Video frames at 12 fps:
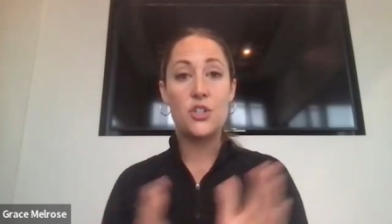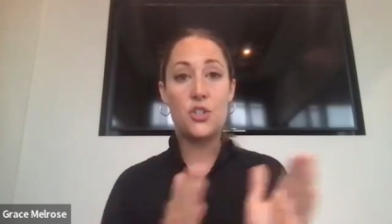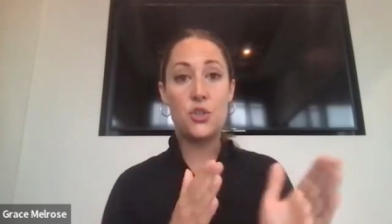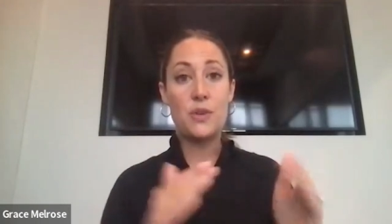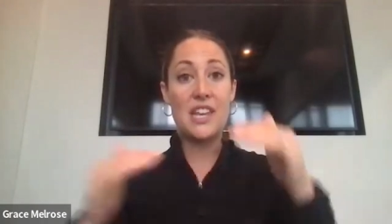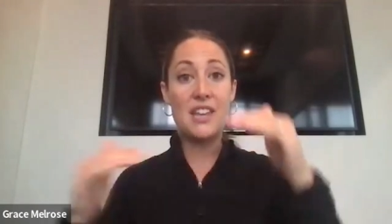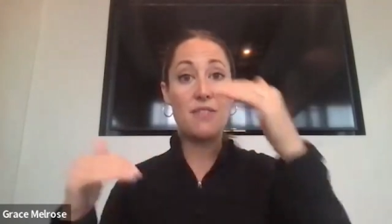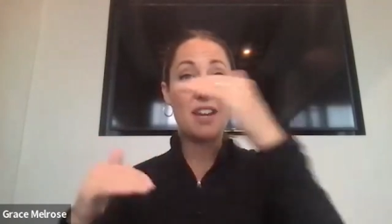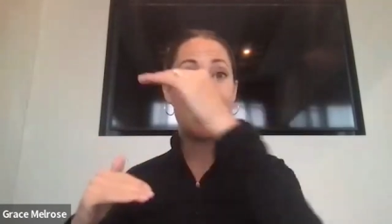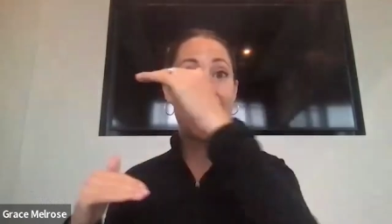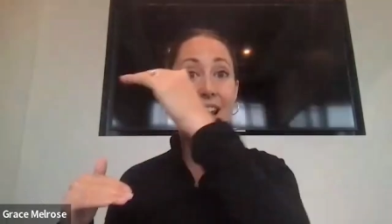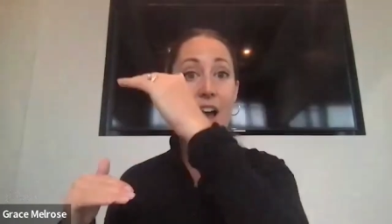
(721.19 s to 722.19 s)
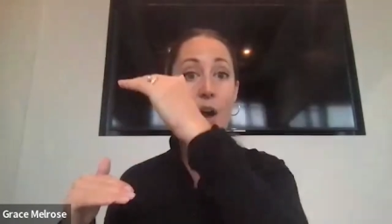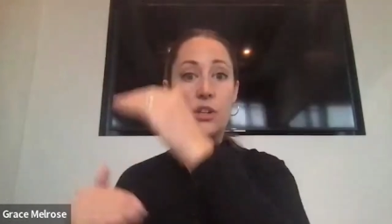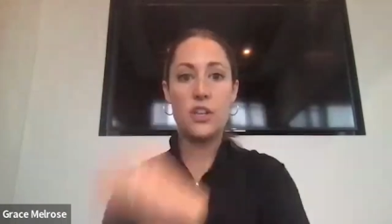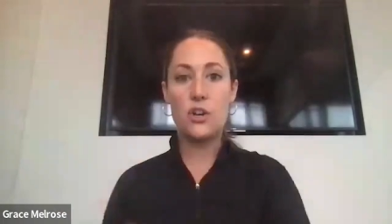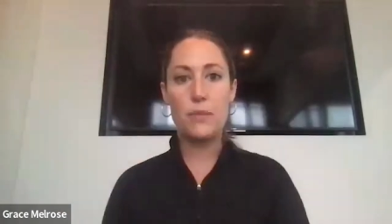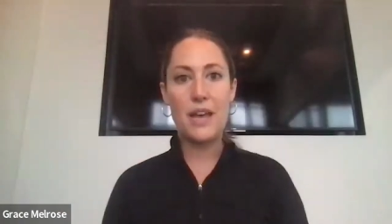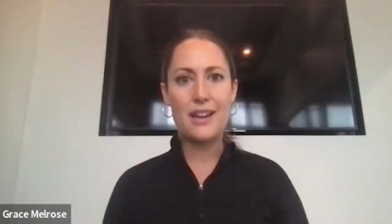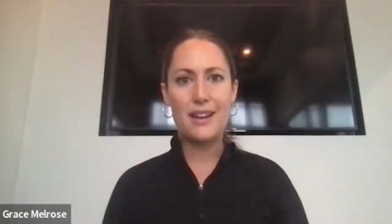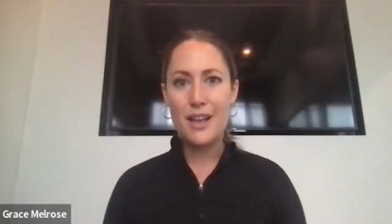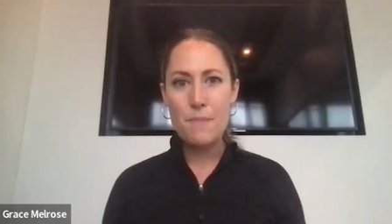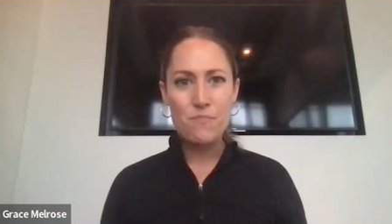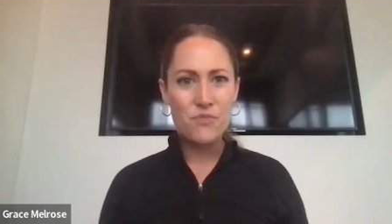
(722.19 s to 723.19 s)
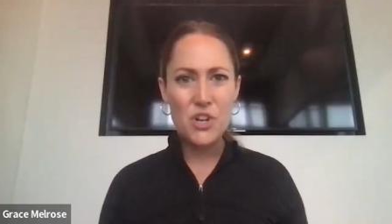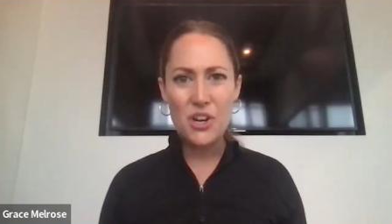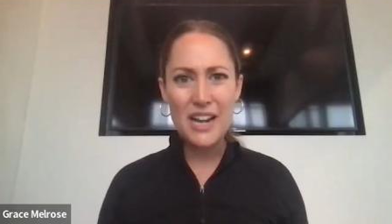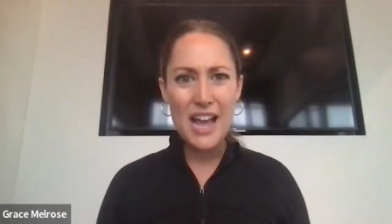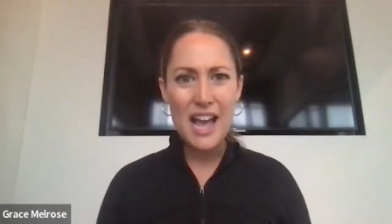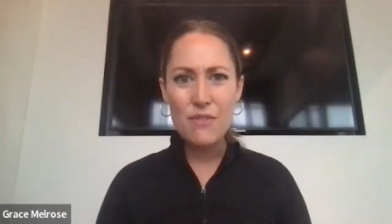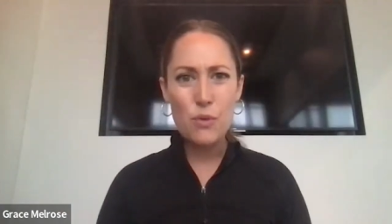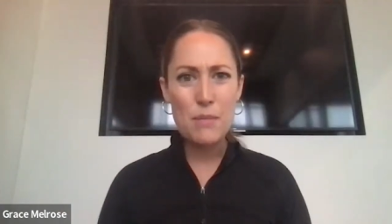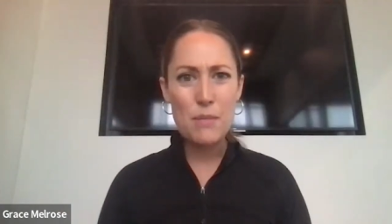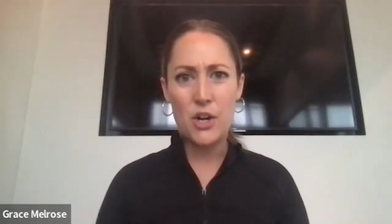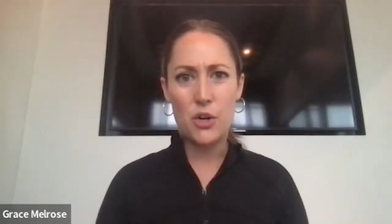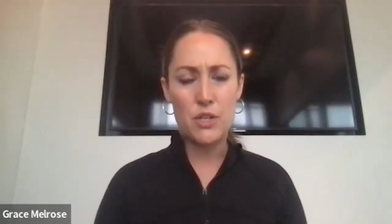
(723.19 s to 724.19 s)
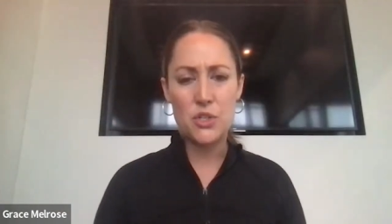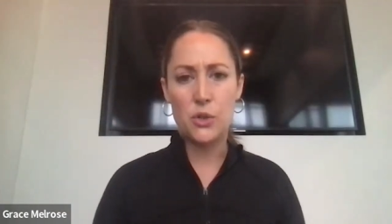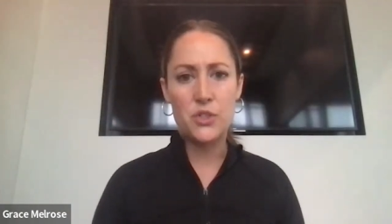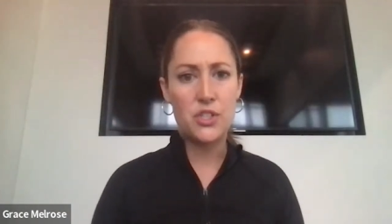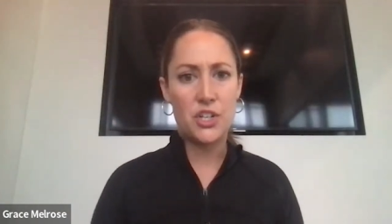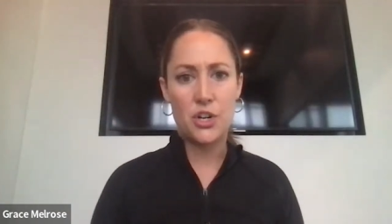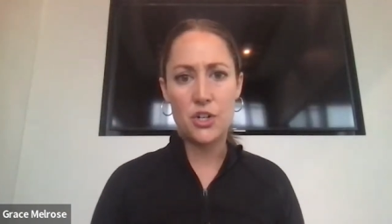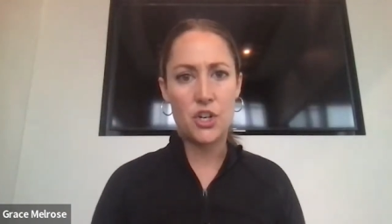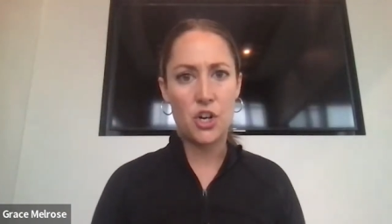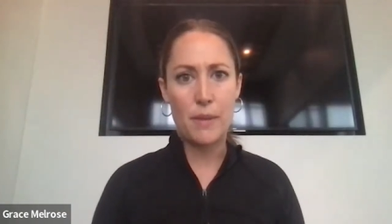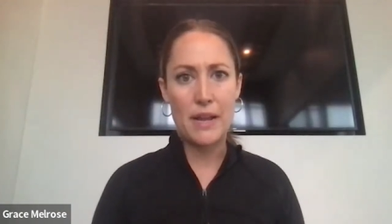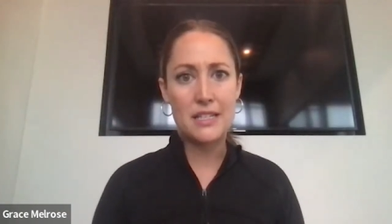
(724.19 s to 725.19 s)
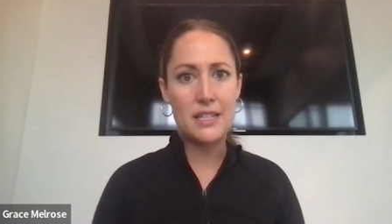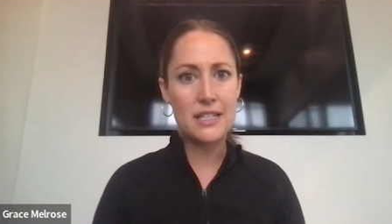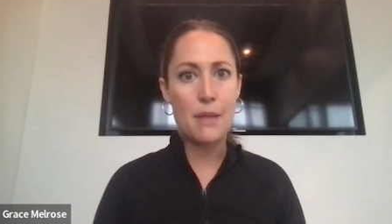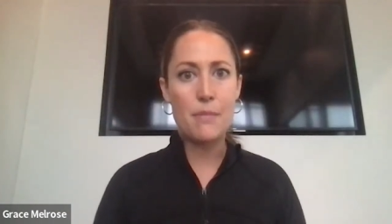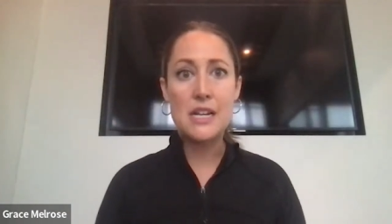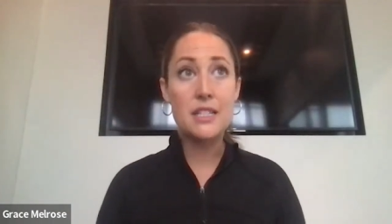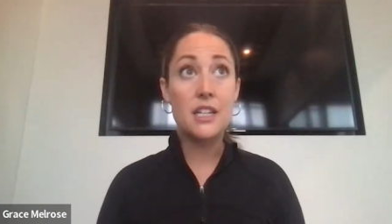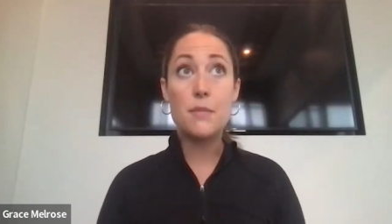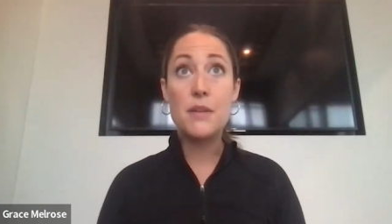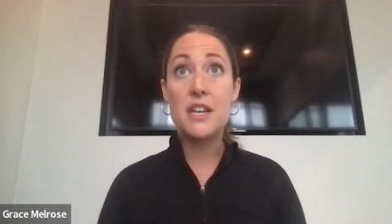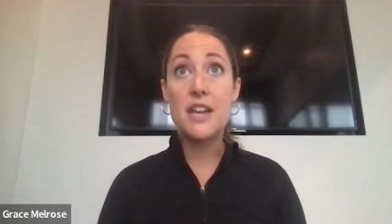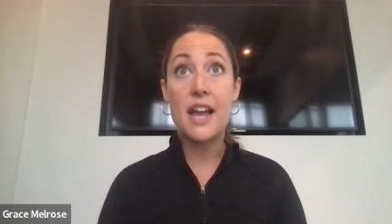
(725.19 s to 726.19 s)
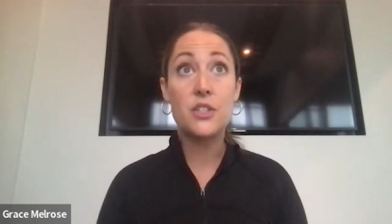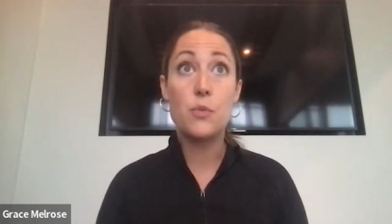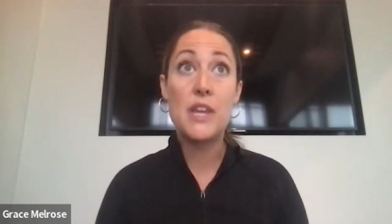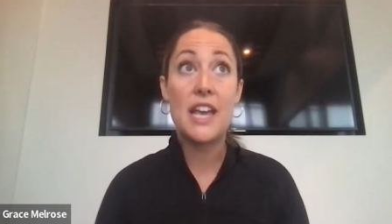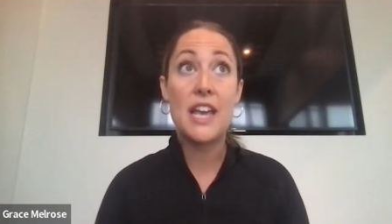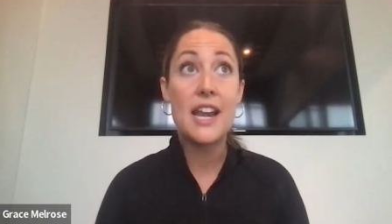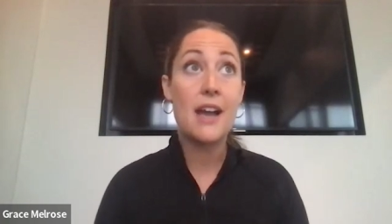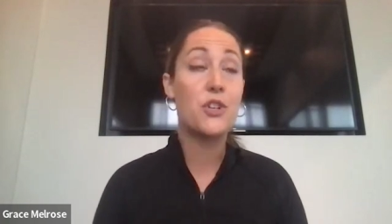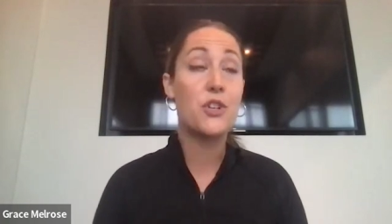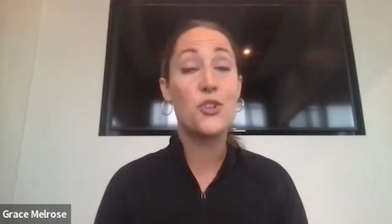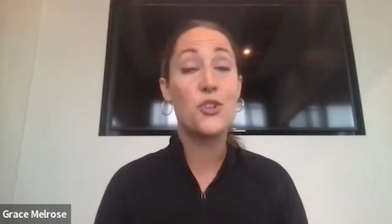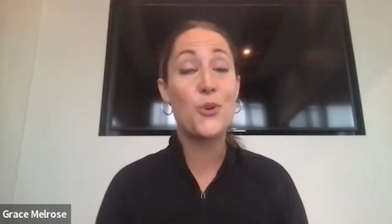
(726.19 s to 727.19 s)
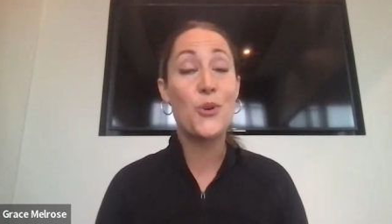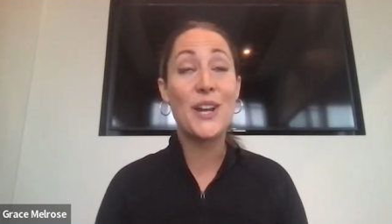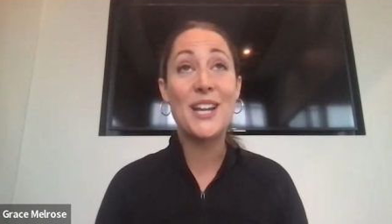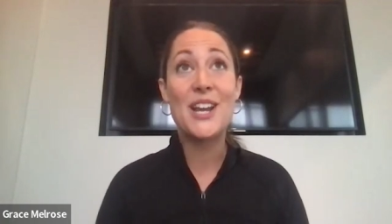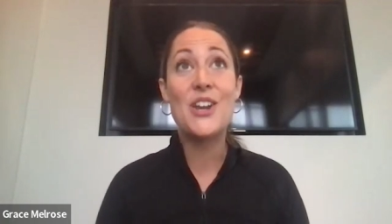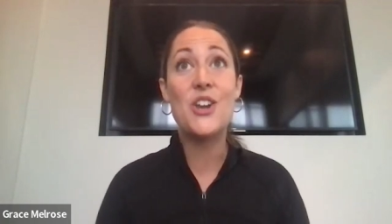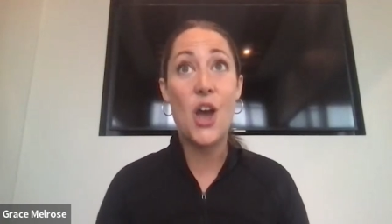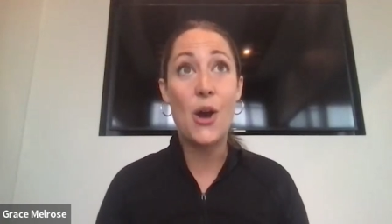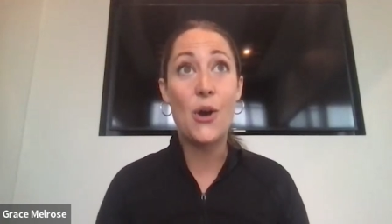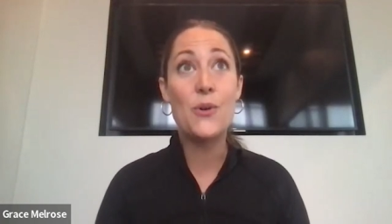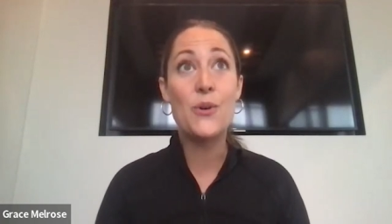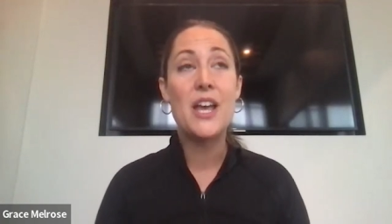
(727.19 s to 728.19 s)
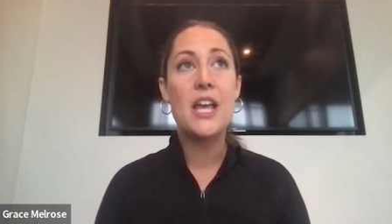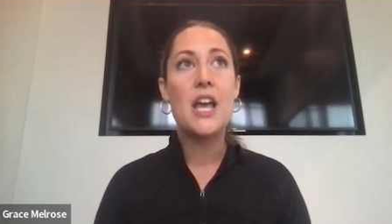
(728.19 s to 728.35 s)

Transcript: to evening that out a little bit, you're going to have way better results in your tournaments. Does that mean it's going to yeah. be the next weekend after you join? No.